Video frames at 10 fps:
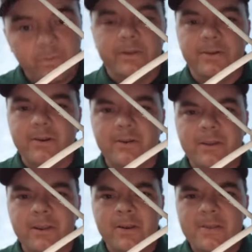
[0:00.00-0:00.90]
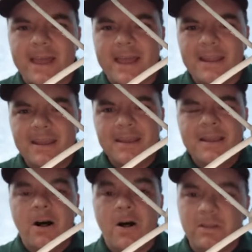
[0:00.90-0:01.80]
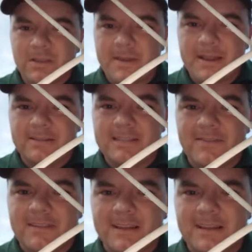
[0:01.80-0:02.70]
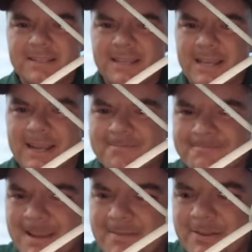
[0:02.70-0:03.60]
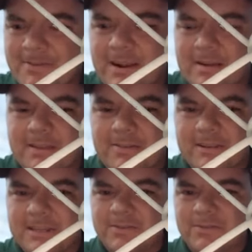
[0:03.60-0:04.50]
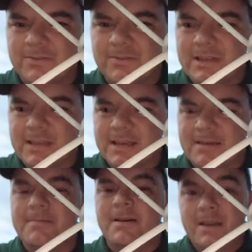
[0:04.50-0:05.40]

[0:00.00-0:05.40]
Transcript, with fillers: we learned earlier that only the males have the tusk, and if they try to get their tusk through the uh,